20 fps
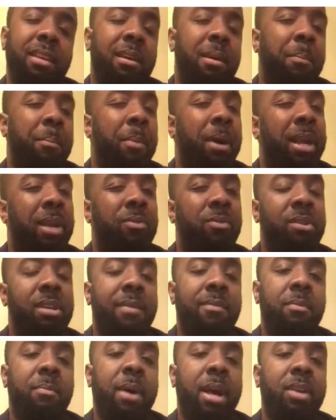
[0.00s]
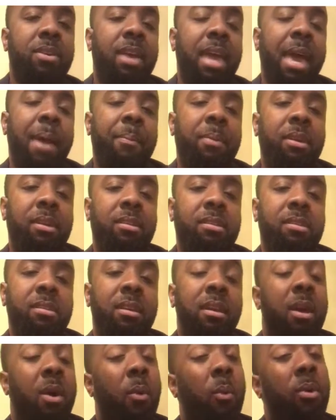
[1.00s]
money will never buy you happiness.
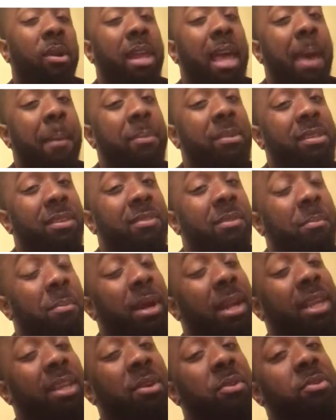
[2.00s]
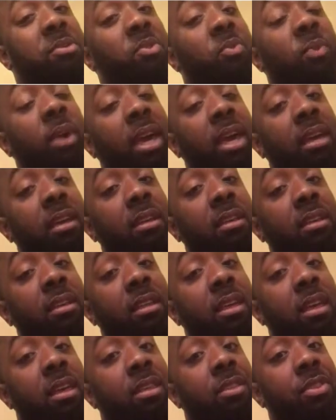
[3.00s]
What happens if the money goes away?
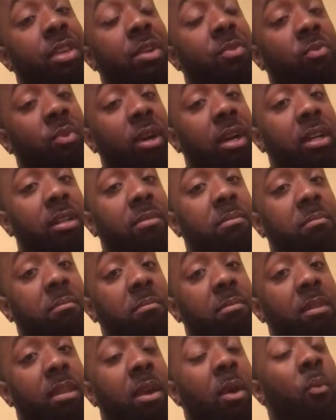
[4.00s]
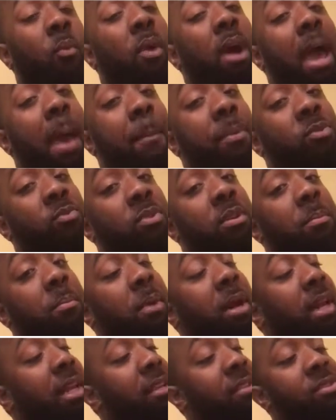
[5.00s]
Then what? What happens when the
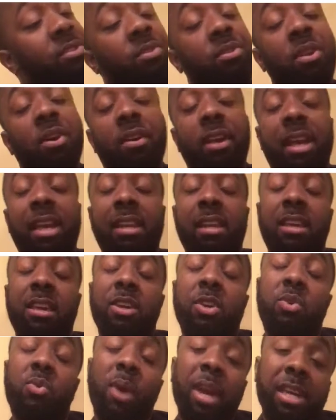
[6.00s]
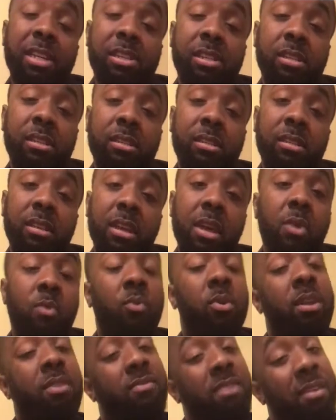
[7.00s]
money is no longer in the equation?
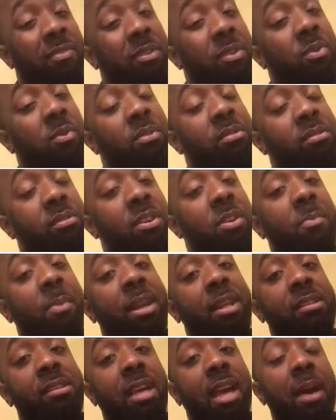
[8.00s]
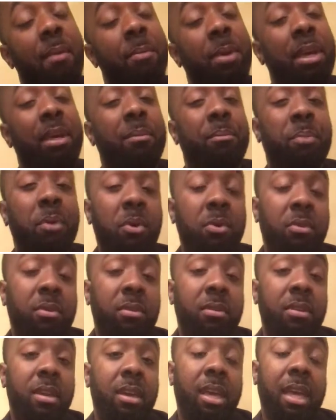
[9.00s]
What if you have to go a certain amount of time being
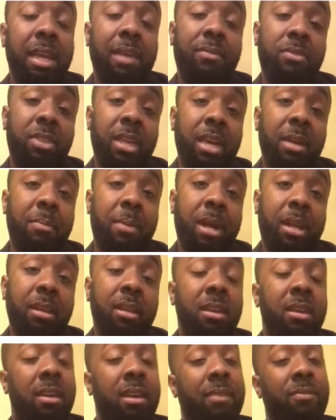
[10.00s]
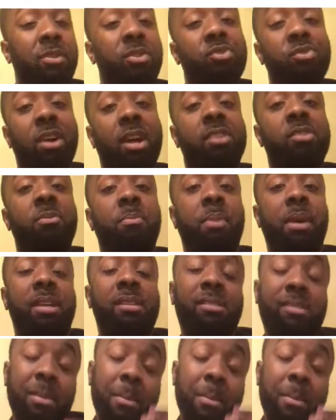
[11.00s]
broke? And if you think about it, if you tried your best